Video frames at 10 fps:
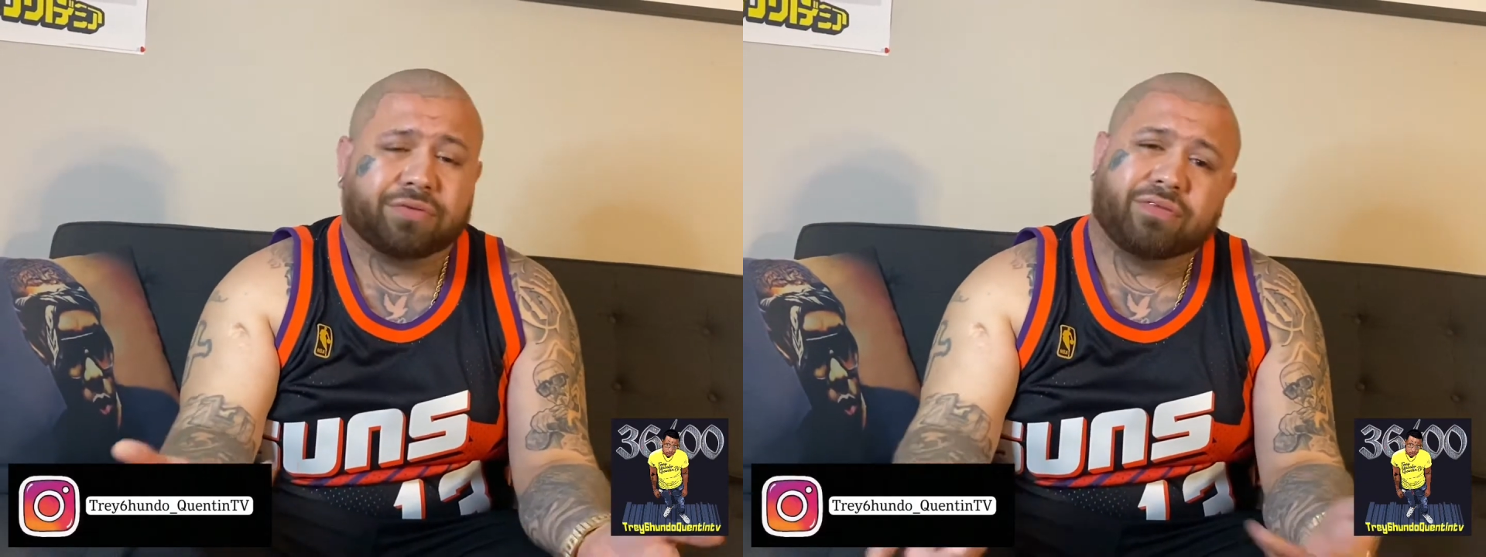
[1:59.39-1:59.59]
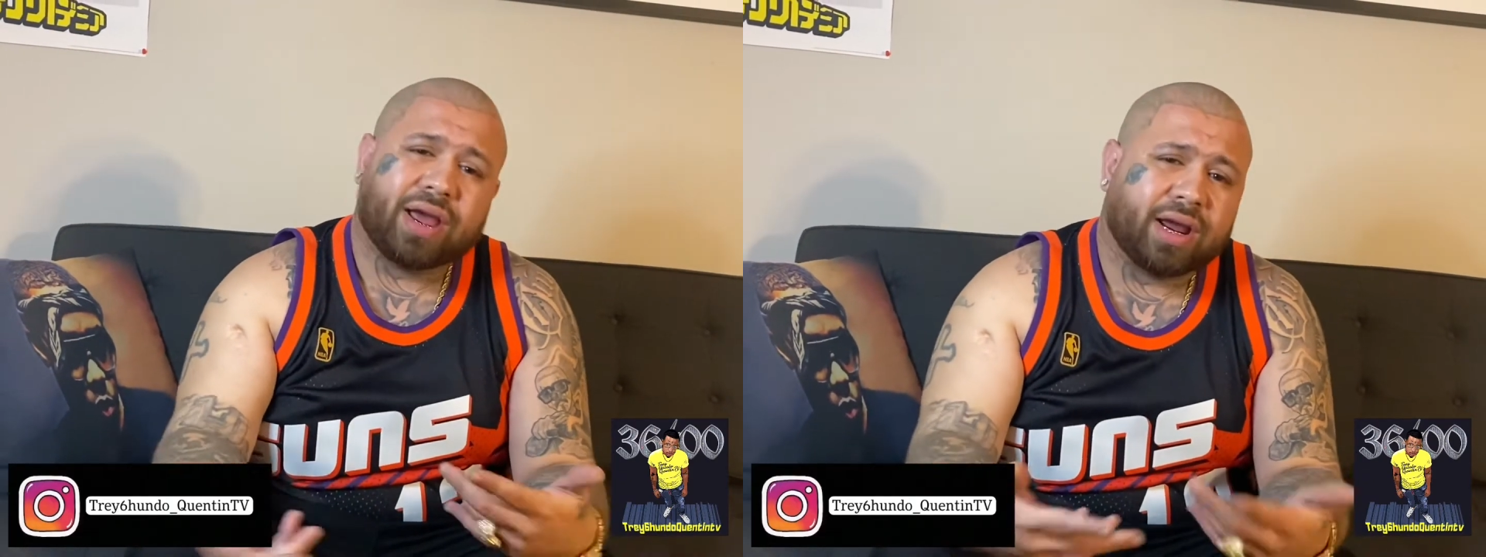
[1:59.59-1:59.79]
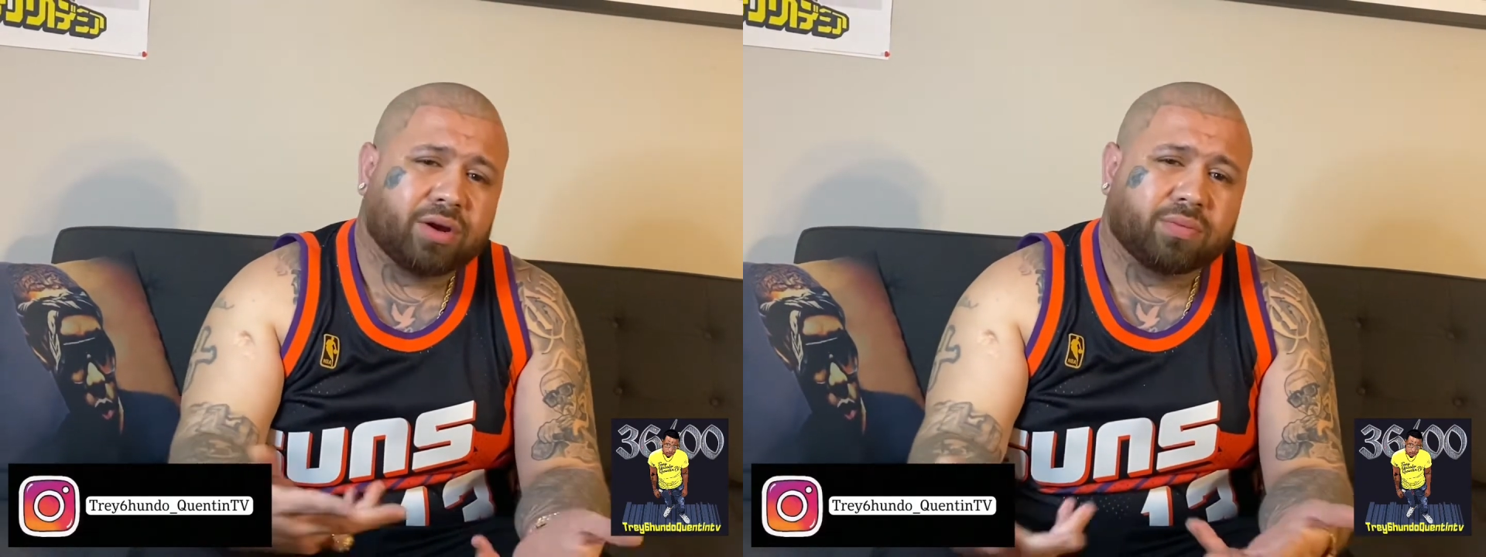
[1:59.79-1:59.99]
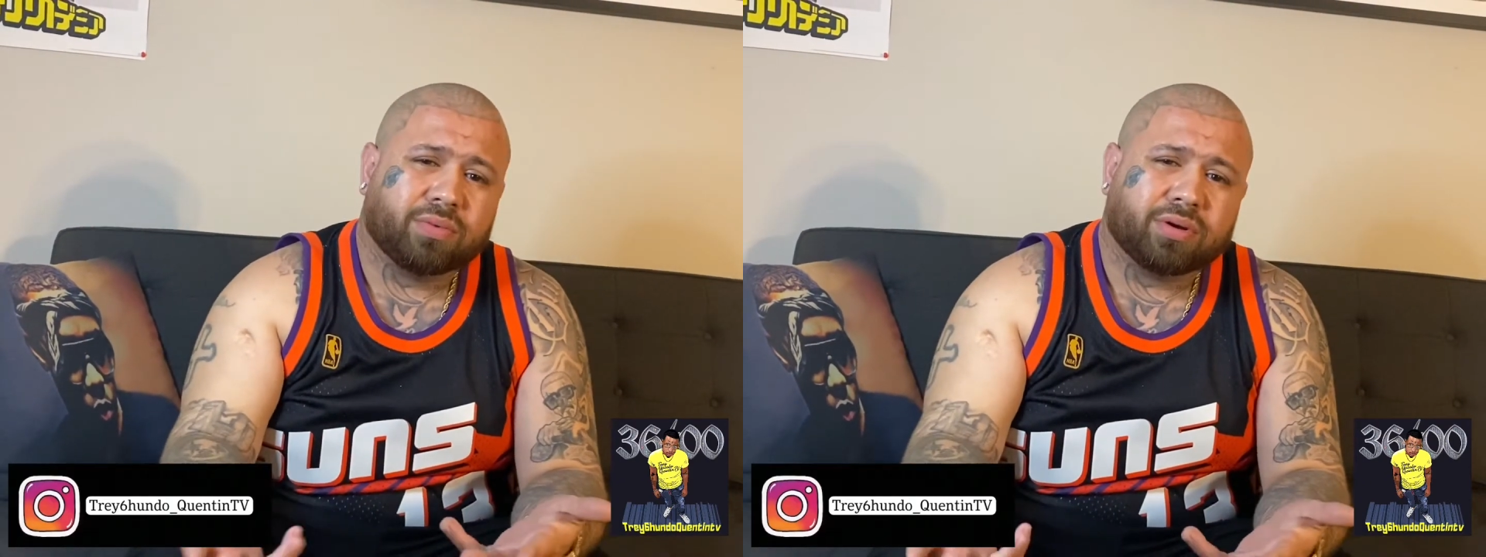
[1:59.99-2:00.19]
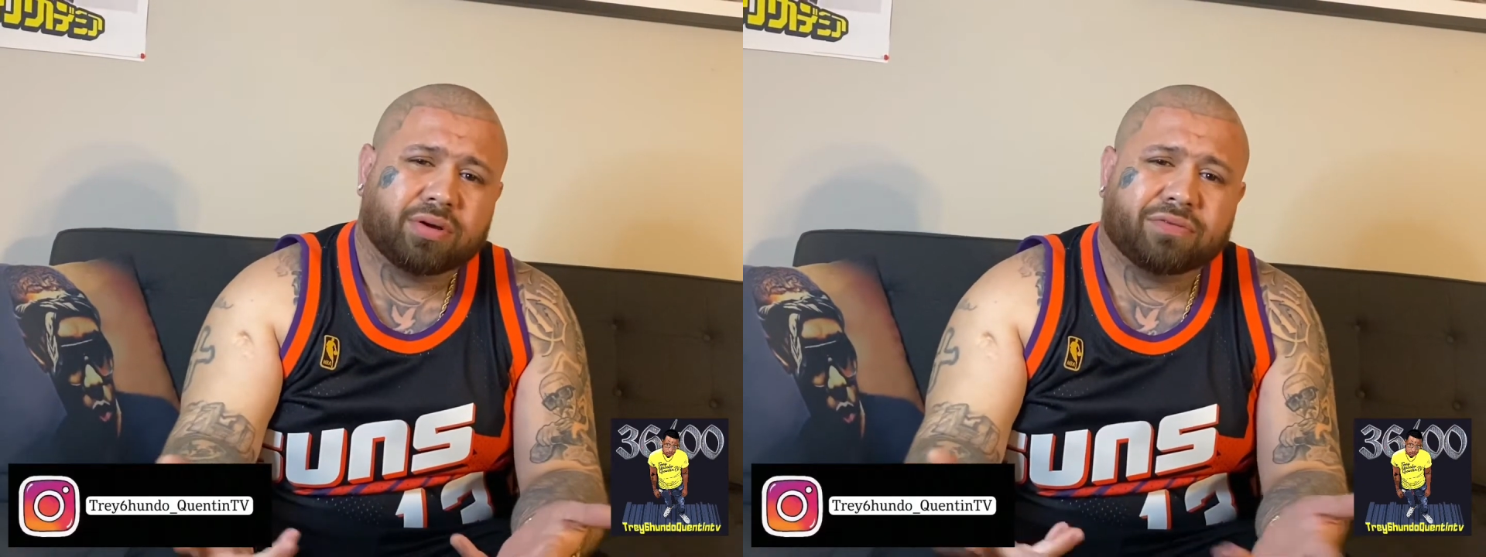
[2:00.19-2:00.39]
fan
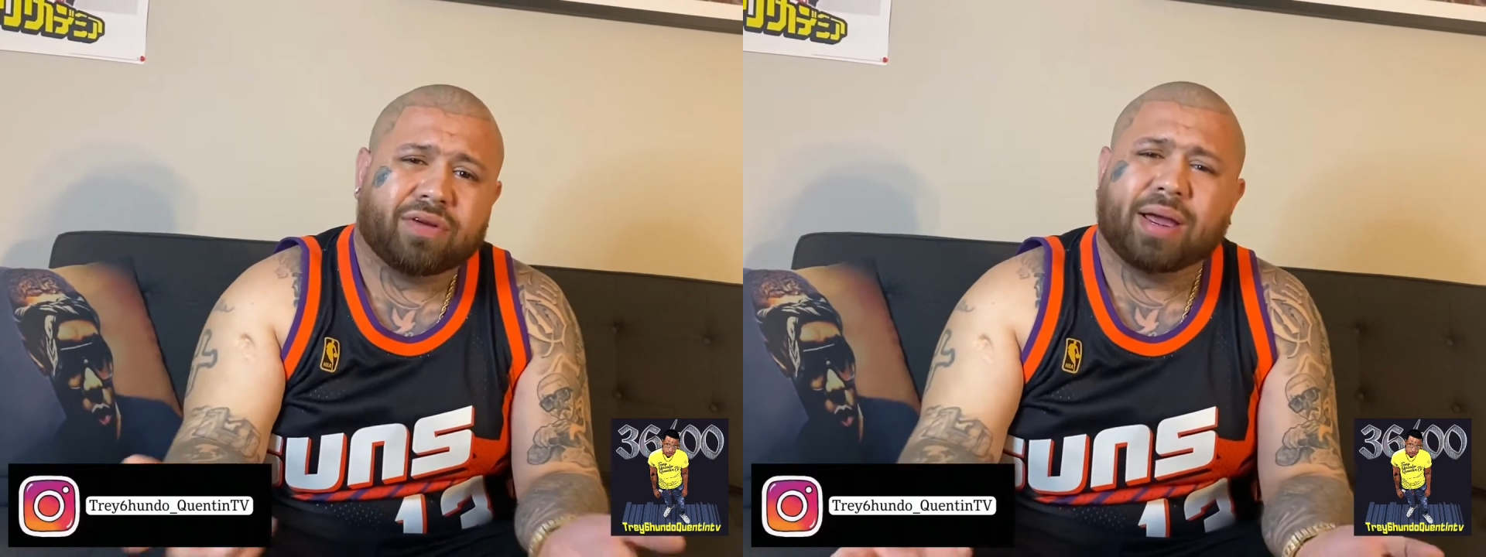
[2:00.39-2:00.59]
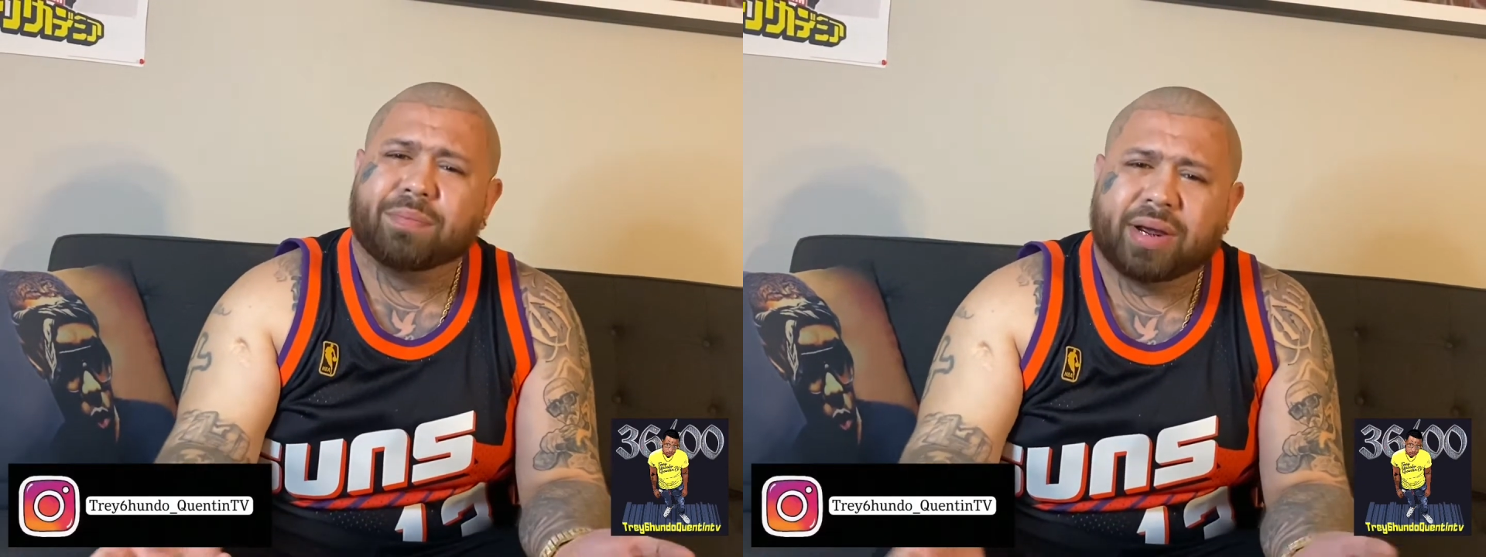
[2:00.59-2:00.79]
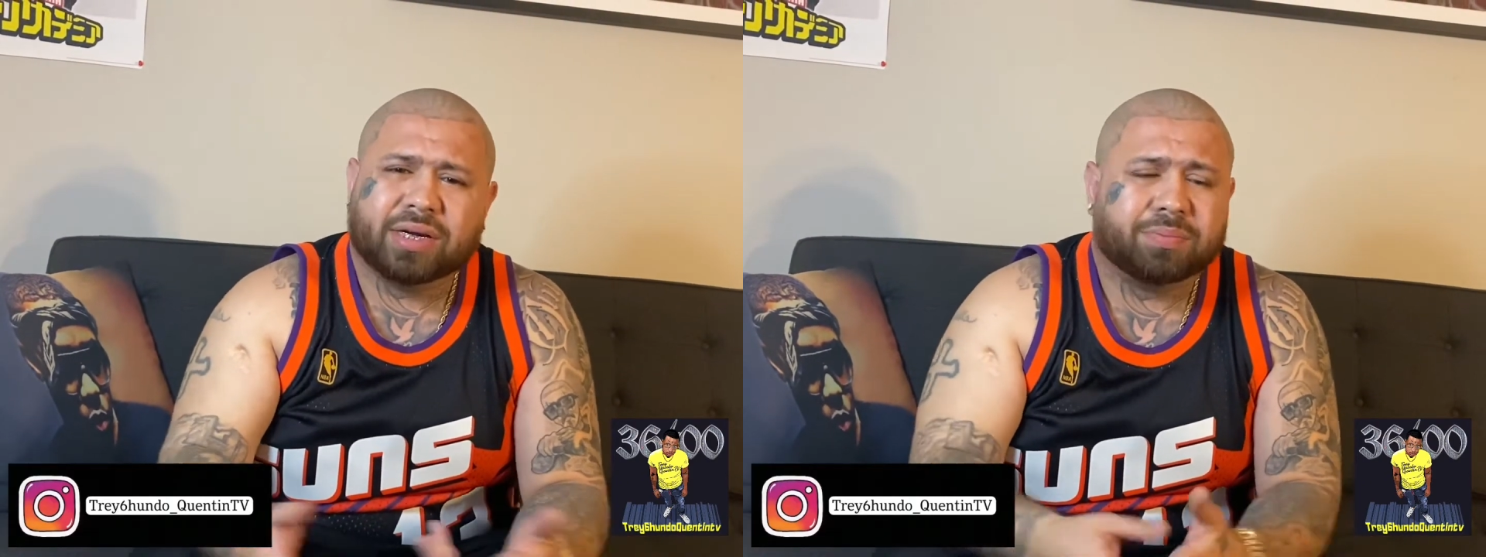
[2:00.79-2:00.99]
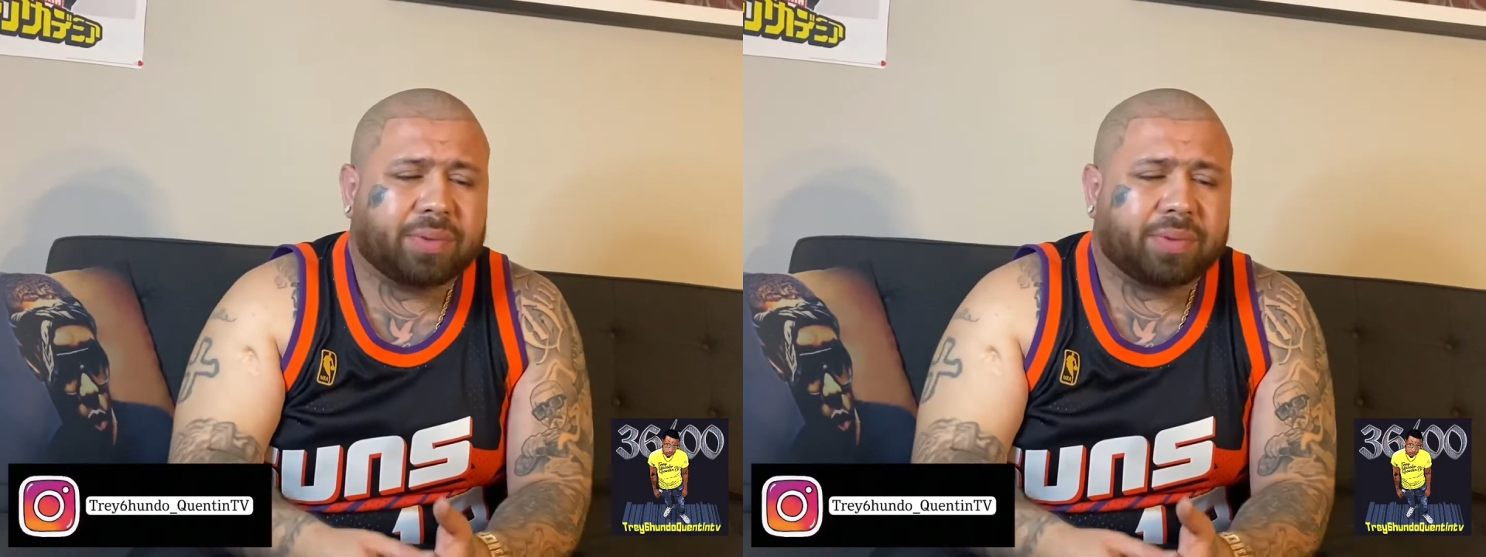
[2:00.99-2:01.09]
base back,